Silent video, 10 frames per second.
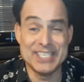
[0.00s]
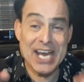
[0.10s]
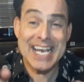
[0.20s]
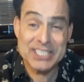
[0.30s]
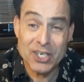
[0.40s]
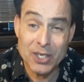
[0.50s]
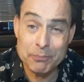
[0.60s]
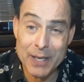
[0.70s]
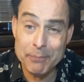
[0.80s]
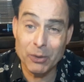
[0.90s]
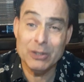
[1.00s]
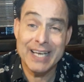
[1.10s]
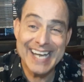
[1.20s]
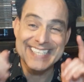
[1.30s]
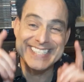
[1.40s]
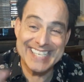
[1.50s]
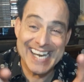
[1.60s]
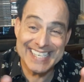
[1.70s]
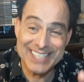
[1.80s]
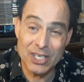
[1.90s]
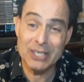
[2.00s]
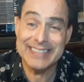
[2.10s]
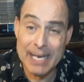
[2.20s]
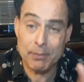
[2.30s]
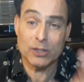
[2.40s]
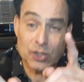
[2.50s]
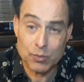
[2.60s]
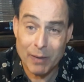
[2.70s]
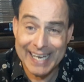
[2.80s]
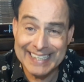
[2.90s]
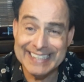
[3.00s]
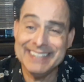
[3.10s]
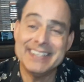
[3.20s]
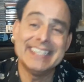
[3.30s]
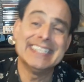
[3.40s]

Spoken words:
Jazz on, people. Jazz on. Keep on smiling.